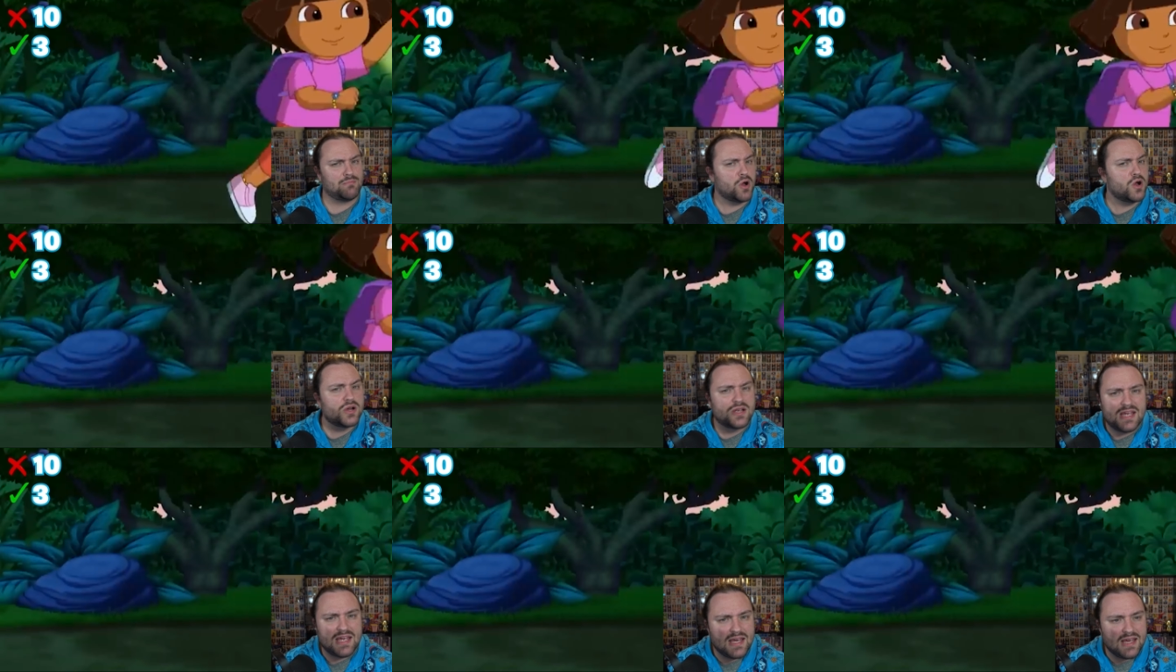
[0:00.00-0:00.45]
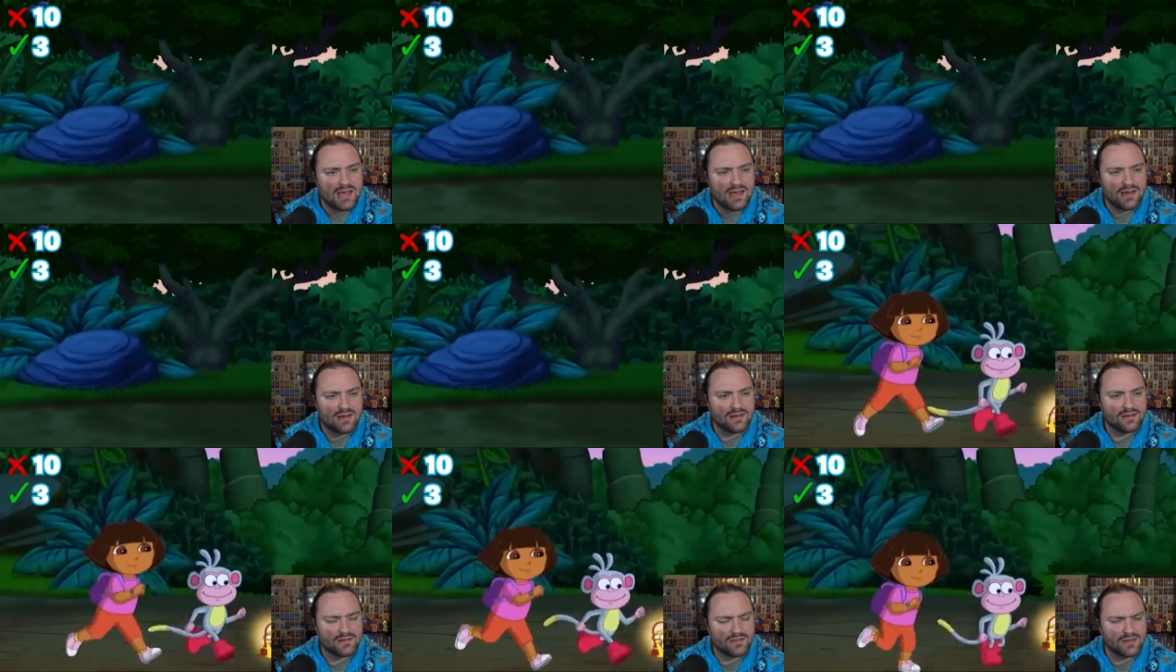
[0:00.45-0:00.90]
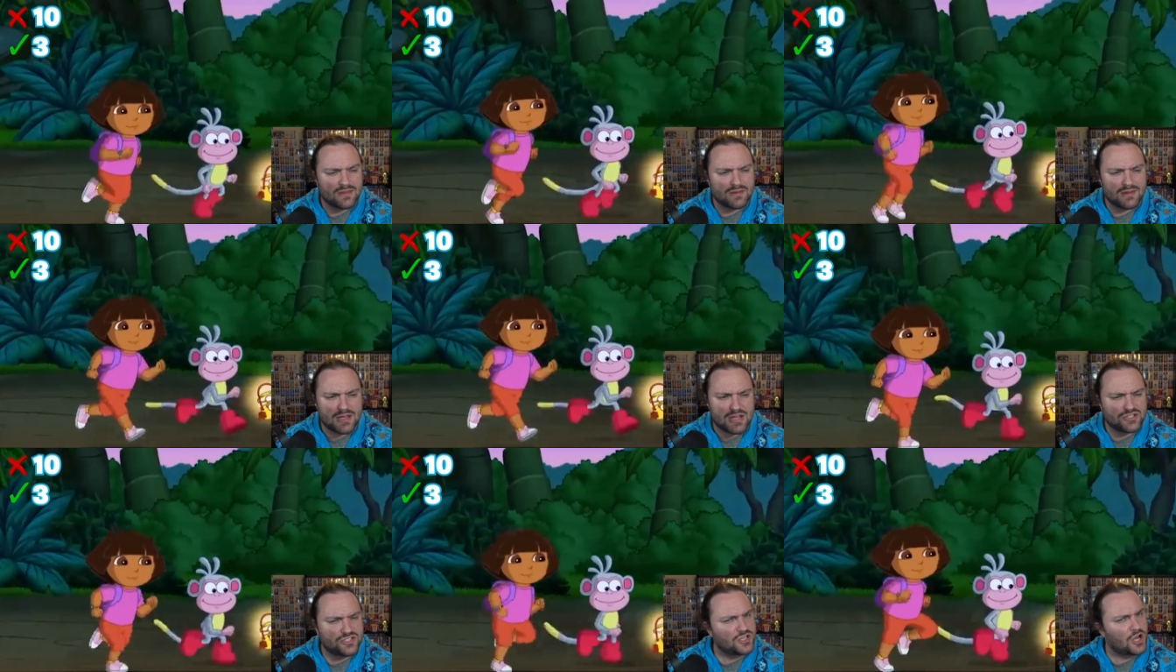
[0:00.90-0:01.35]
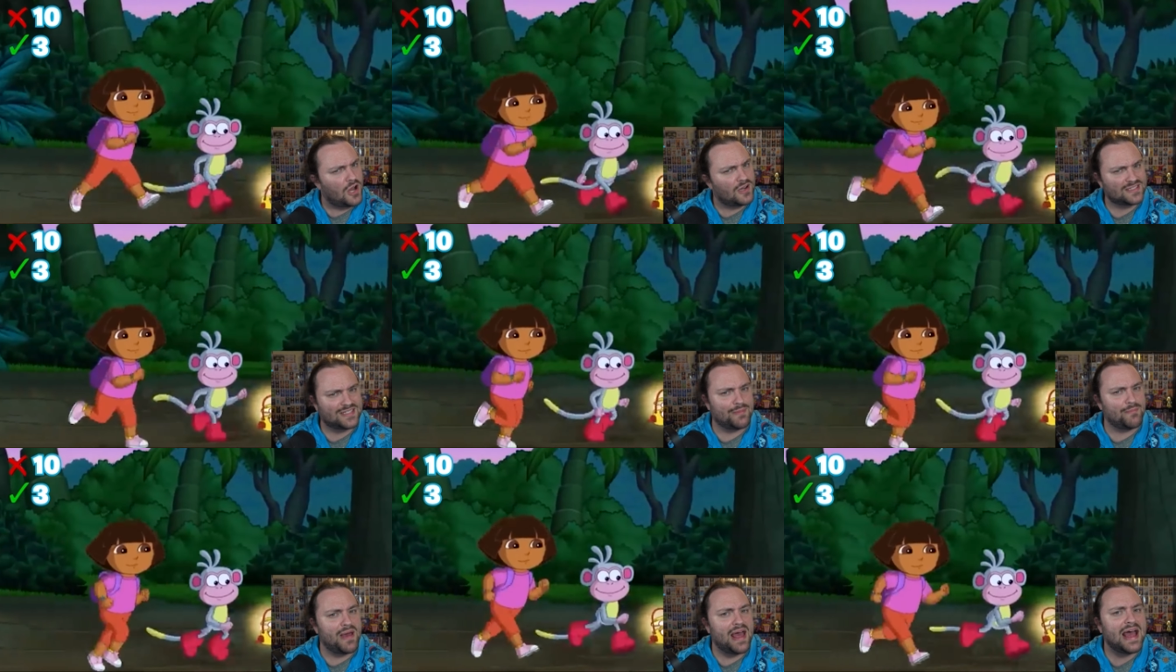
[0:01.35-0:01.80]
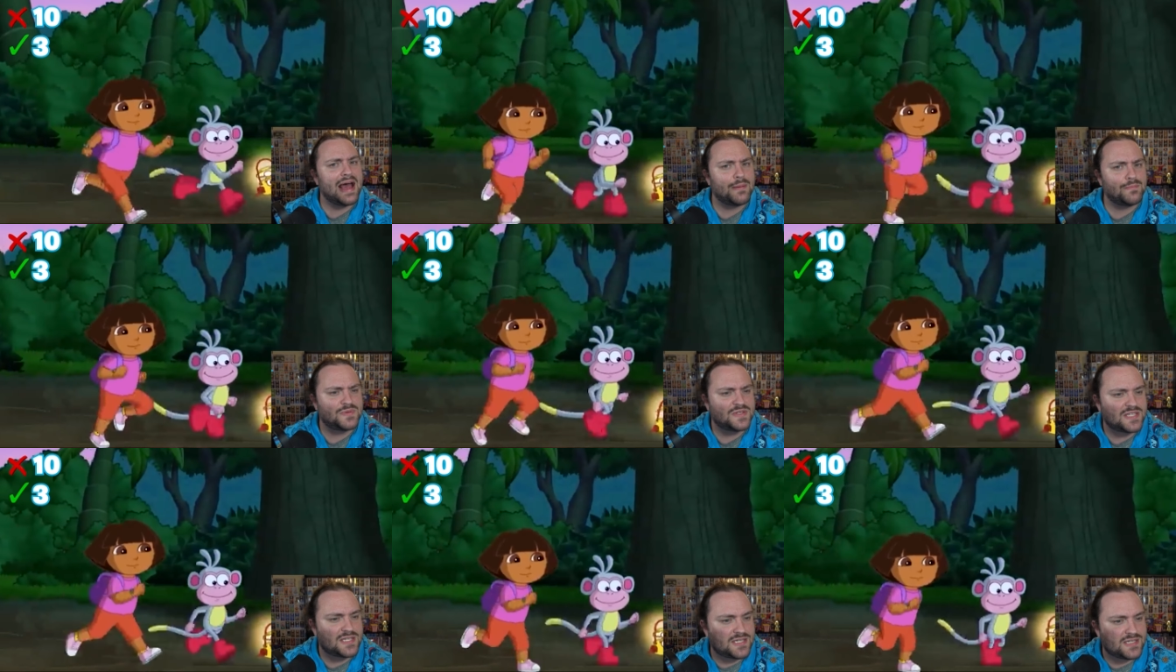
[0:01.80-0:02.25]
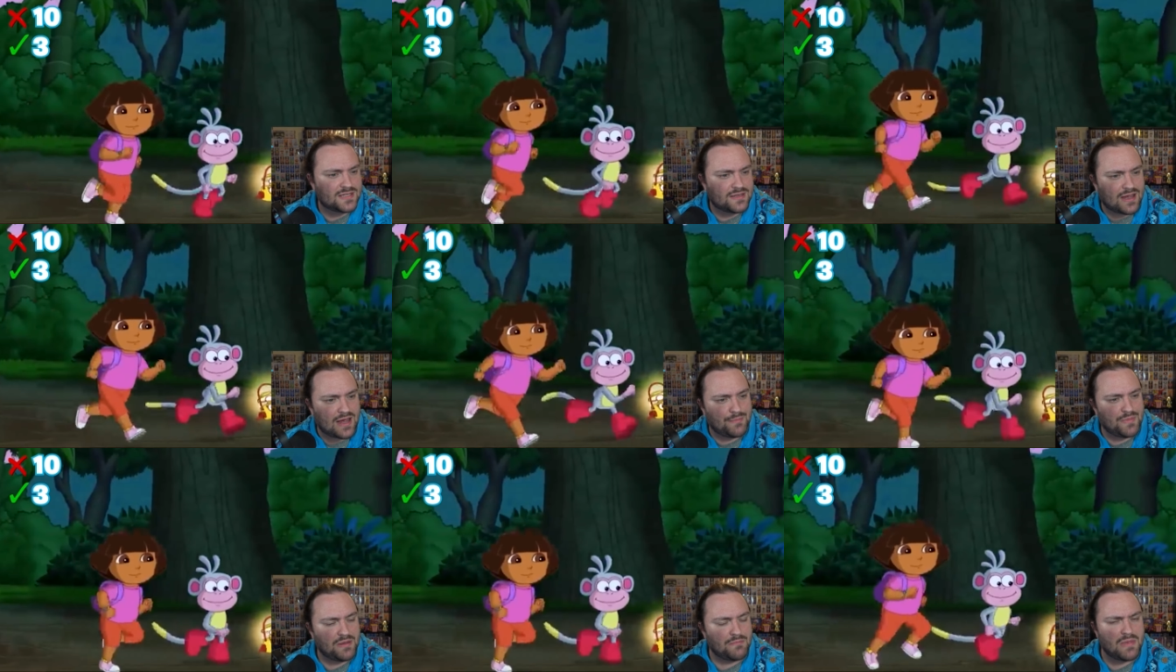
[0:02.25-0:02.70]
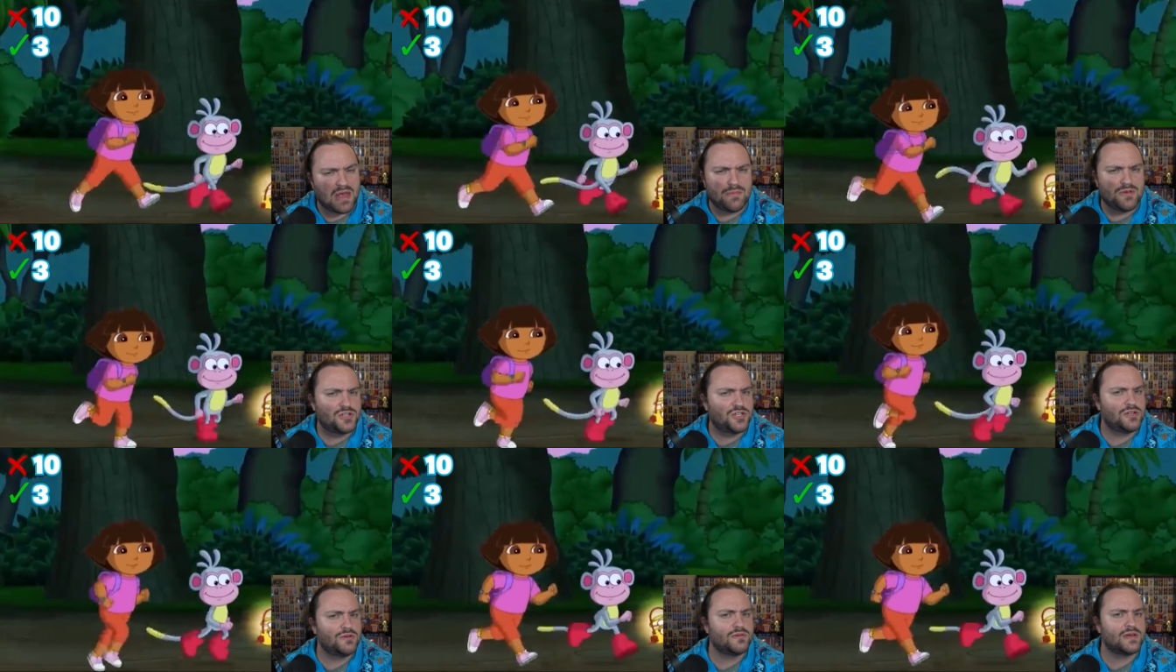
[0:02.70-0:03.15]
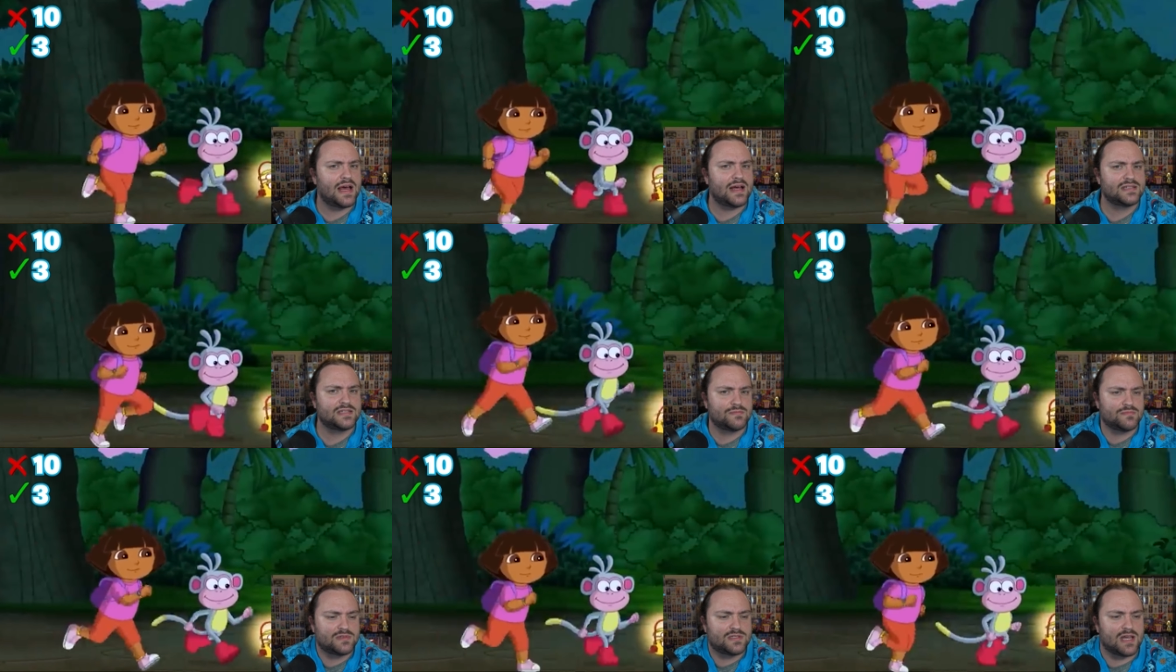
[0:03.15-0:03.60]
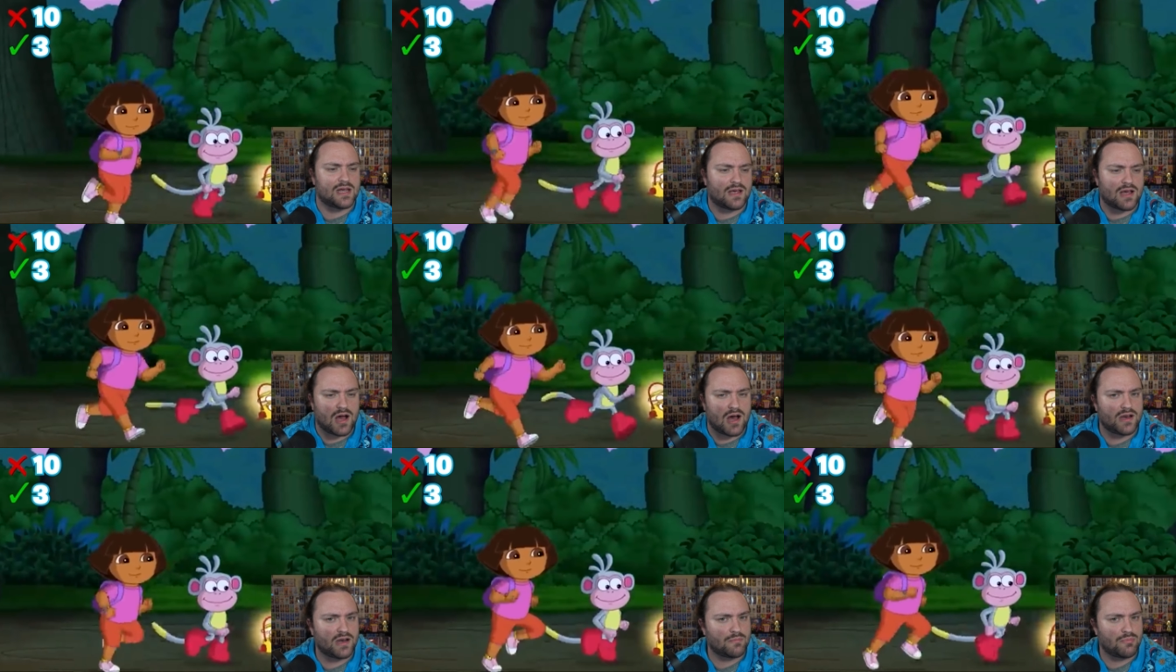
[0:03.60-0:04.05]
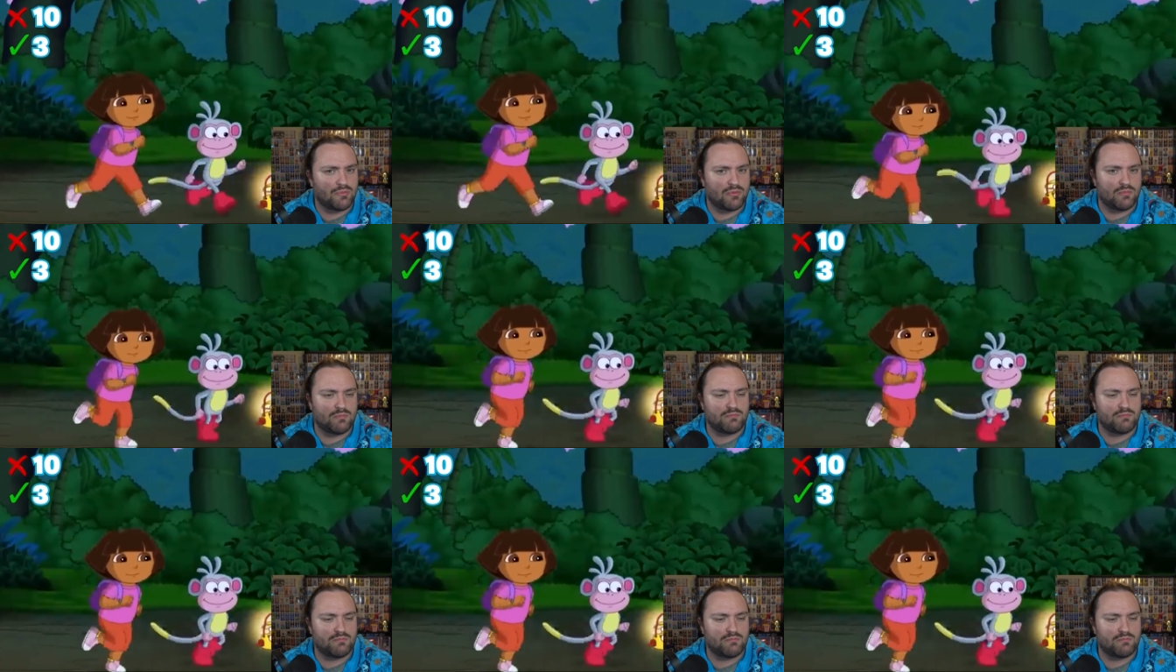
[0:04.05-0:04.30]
monkey and taught to maps. I mean, maybe she had some psychotic pr